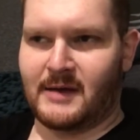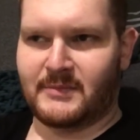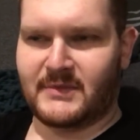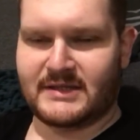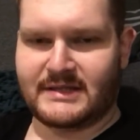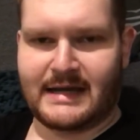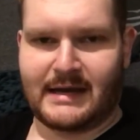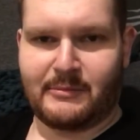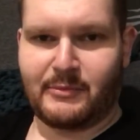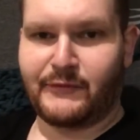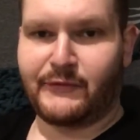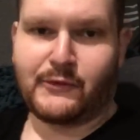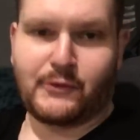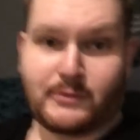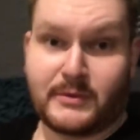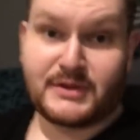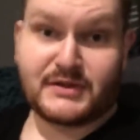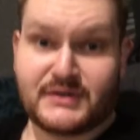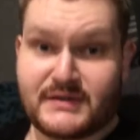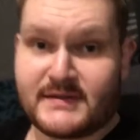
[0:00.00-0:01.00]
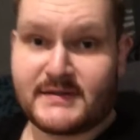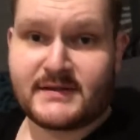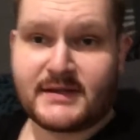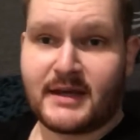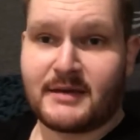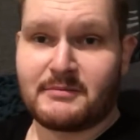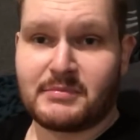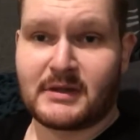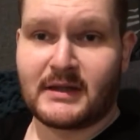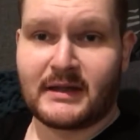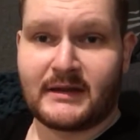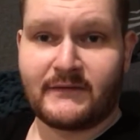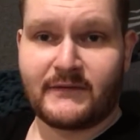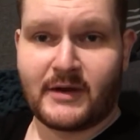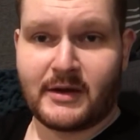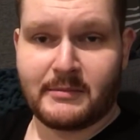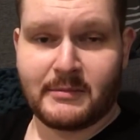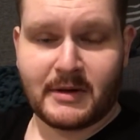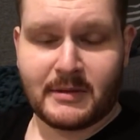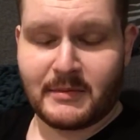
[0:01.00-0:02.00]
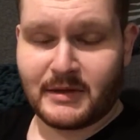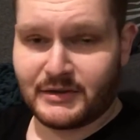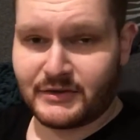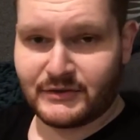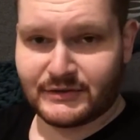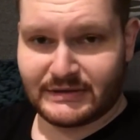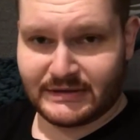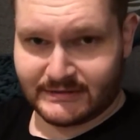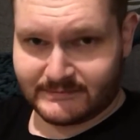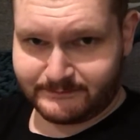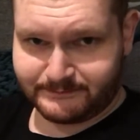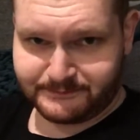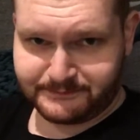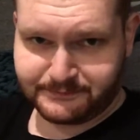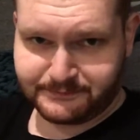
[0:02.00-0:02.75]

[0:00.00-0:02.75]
the day before, which is completely fine by my doctor.